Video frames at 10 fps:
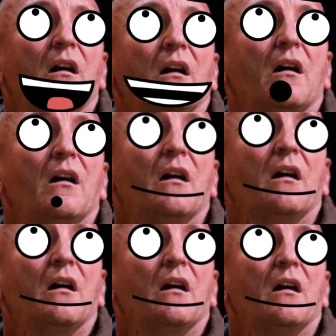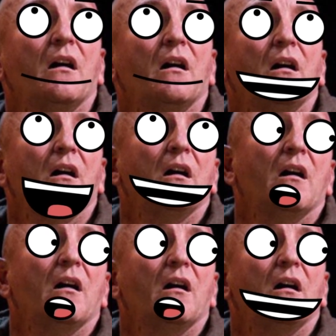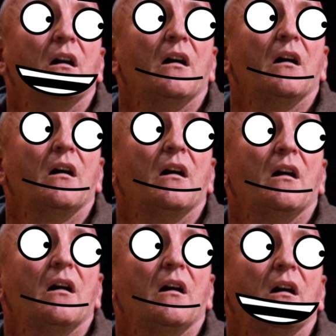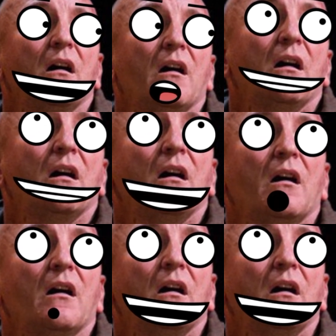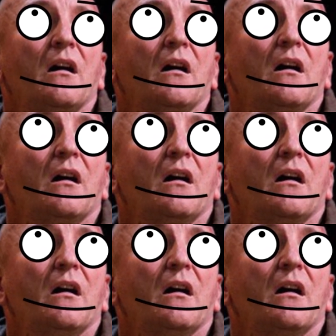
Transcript: the big dude? The big burly dude? He throws the coin at the dude?